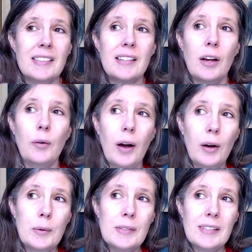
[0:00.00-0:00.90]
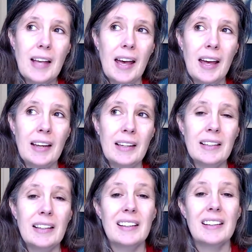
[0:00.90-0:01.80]
So I will
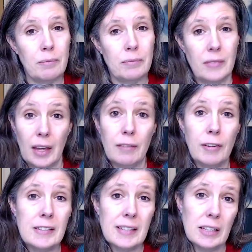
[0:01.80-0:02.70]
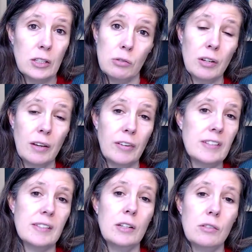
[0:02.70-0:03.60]
say, if I see
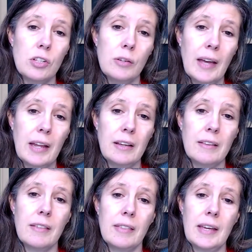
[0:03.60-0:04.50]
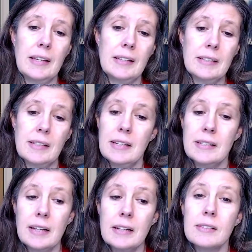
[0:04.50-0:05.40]
you doing any of these
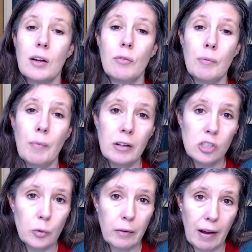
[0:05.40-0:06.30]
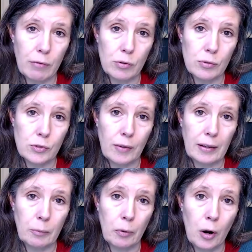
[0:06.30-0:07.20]
things, I'll remind you of our rules
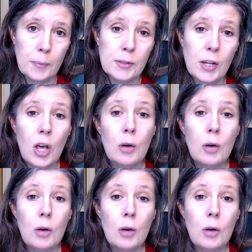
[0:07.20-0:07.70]
around the props.